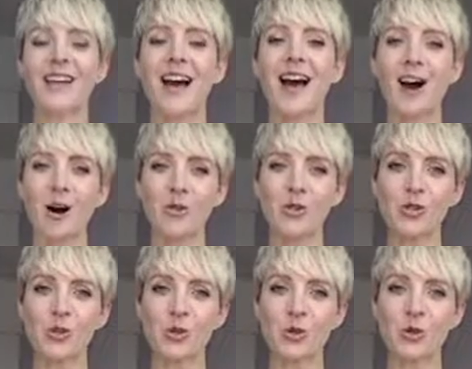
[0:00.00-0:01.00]
how
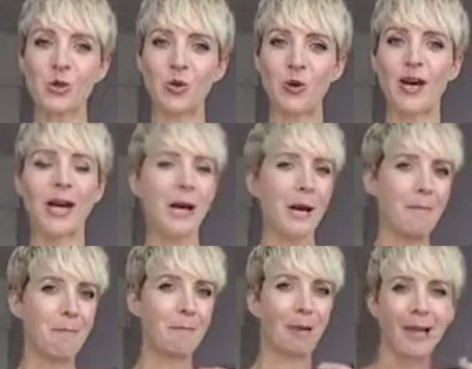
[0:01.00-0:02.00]
to
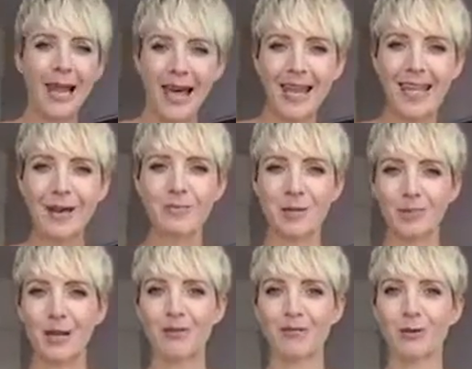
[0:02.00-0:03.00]
plan and
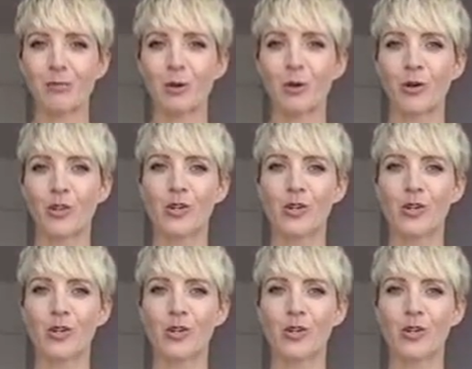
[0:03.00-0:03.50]
prepare for birth.